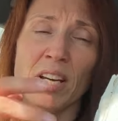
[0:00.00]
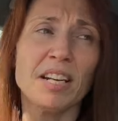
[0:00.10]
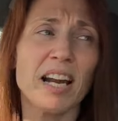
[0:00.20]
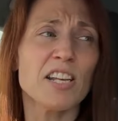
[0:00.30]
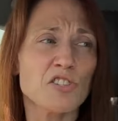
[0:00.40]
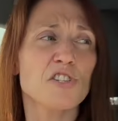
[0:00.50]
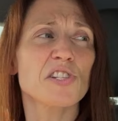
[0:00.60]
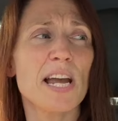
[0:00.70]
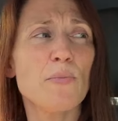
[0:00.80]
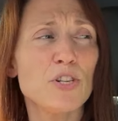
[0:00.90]
Now let's just
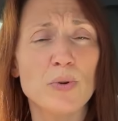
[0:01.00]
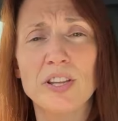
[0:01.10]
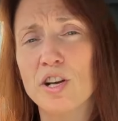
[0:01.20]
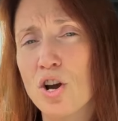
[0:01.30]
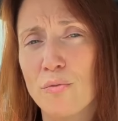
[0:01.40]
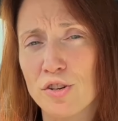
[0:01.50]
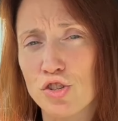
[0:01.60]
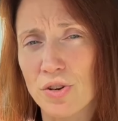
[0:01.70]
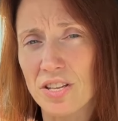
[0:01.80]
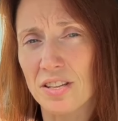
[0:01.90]
say we're doing the
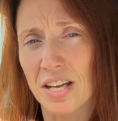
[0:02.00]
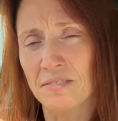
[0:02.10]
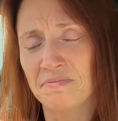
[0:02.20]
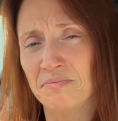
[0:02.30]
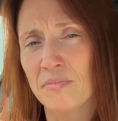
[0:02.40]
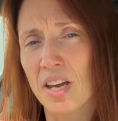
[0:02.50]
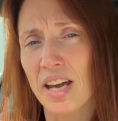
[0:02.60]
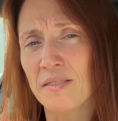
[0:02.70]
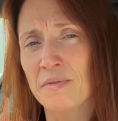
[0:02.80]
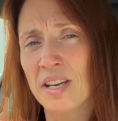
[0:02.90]
Coventry thing,
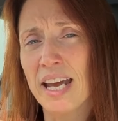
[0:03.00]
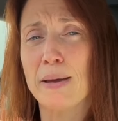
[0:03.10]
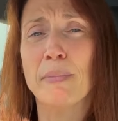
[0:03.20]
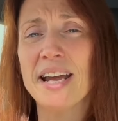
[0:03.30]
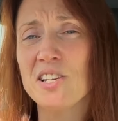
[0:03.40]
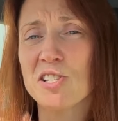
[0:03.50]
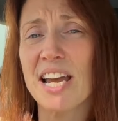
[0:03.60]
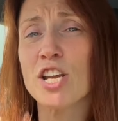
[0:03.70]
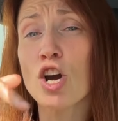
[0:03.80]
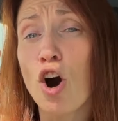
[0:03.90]
okay? It may
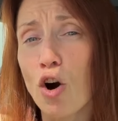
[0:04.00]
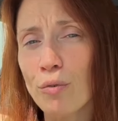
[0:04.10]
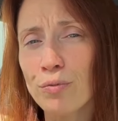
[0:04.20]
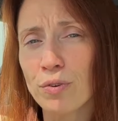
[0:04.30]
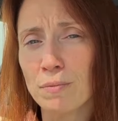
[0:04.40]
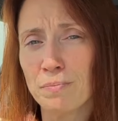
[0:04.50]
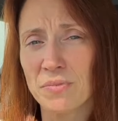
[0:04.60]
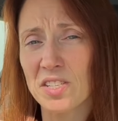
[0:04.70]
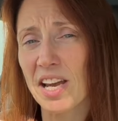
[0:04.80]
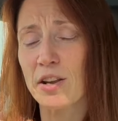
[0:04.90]
say Cov,
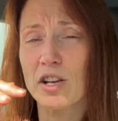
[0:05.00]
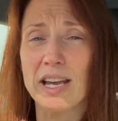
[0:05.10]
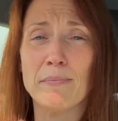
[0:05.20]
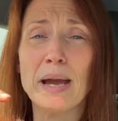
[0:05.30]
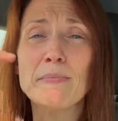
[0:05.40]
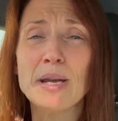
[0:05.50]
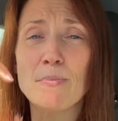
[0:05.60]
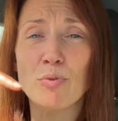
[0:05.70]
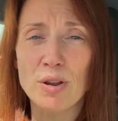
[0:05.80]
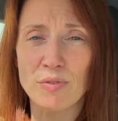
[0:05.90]
so it may be
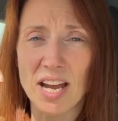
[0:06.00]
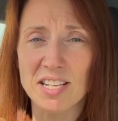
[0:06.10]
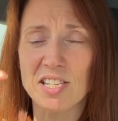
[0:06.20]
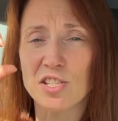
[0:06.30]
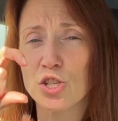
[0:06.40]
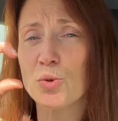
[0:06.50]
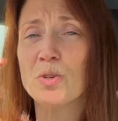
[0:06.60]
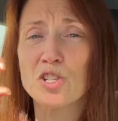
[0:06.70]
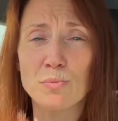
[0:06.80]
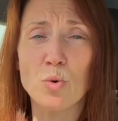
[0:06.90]
abbreviated to a
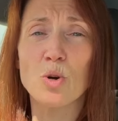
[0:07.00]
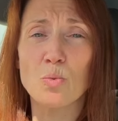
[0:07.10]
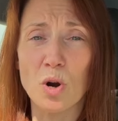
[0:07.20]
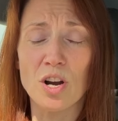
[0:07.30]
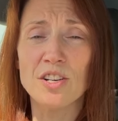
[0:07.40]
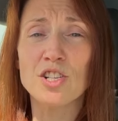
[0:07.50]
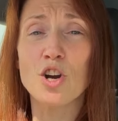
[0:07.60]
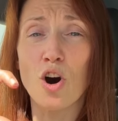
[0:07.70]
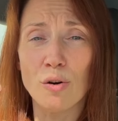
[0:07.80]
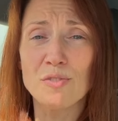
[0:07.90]
smaller word,
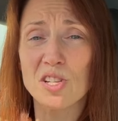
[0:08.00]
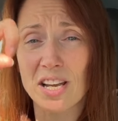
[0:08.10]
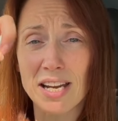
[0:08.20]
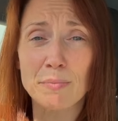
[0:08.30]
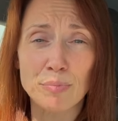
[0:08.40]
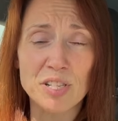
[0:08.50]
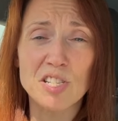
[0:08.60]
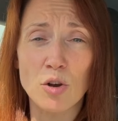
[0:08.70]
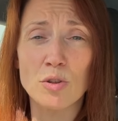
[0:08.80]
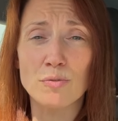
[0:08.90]
Cov, so they can print
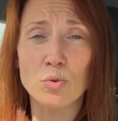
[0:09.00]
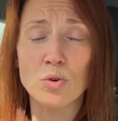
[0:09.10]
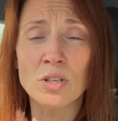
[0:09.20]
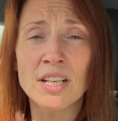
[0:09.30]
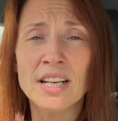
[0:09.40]
it on the floor.